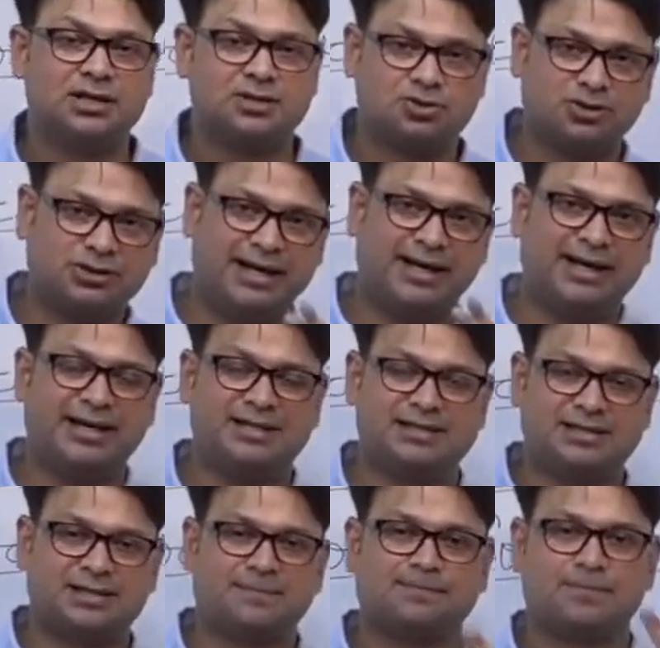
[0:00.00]
So there
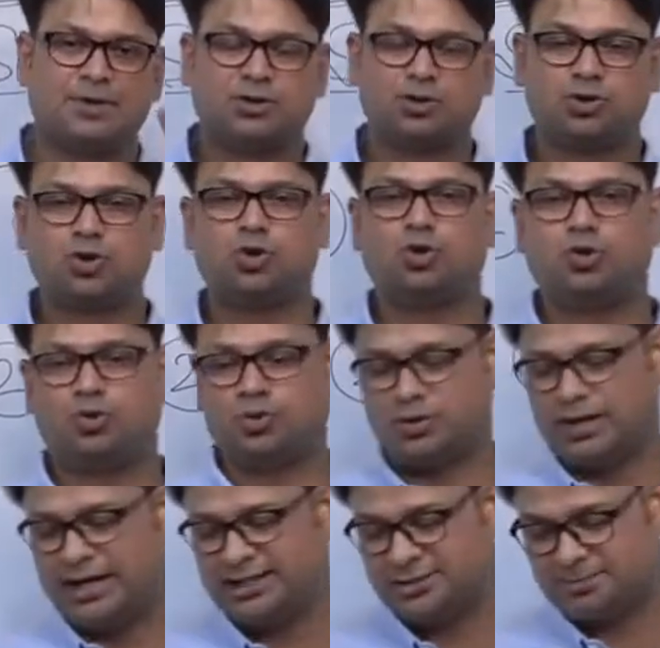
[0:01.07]
is two
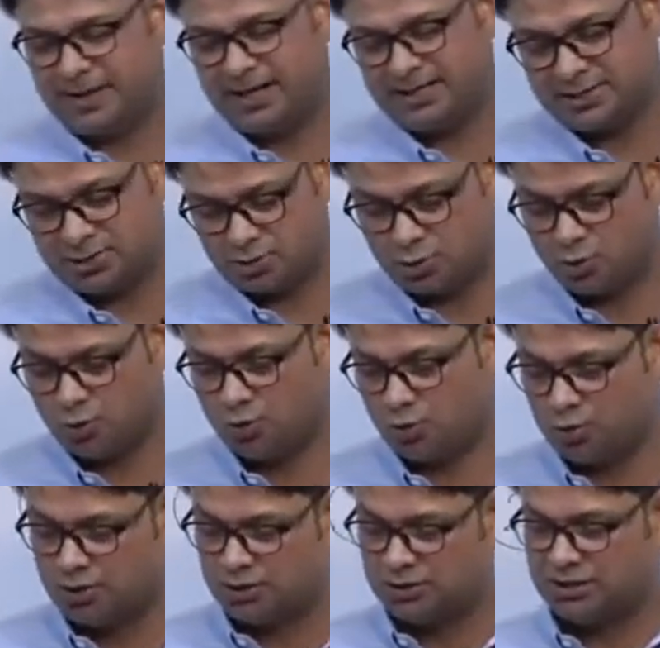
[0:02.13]
aspects,
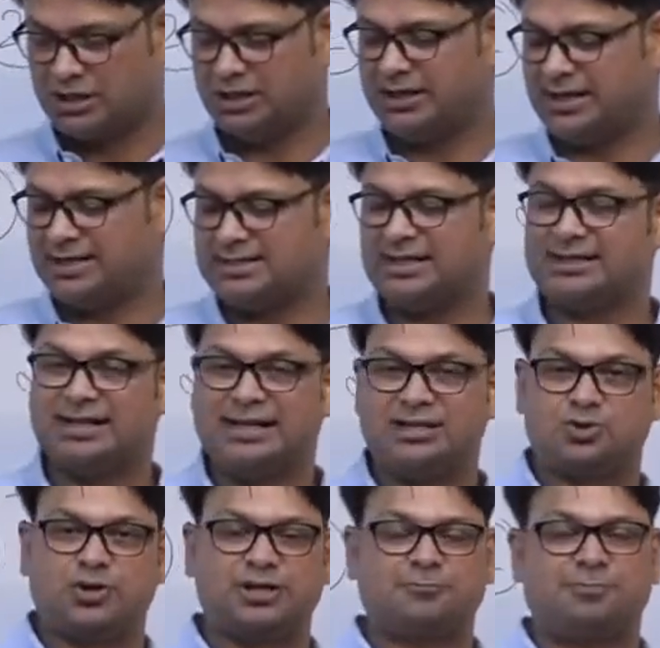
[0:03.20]
two theories that
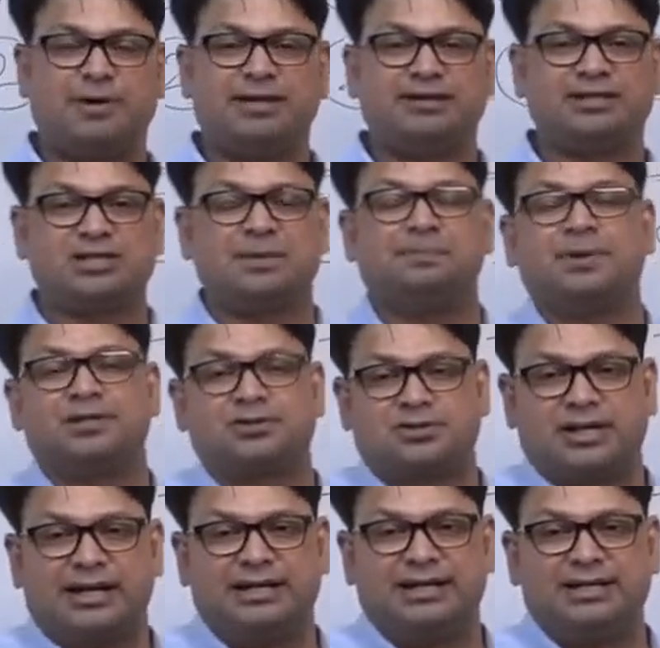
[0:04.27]
tries to explain the simple
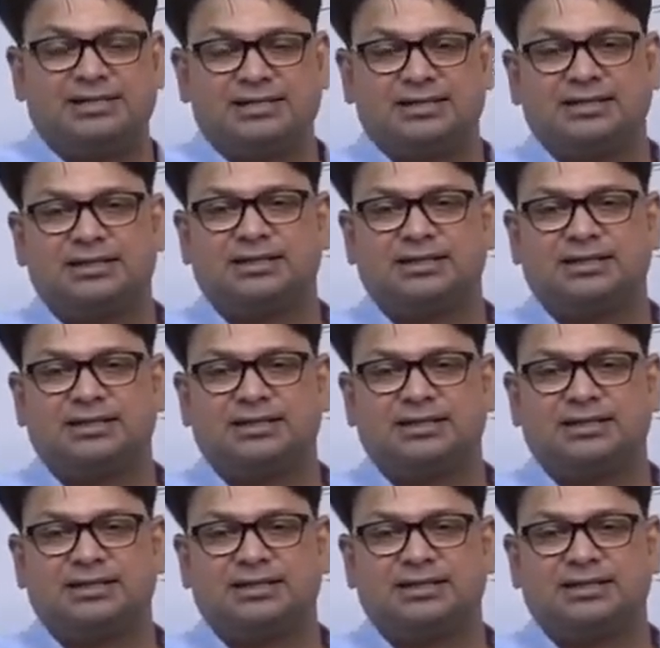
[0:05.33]
societies.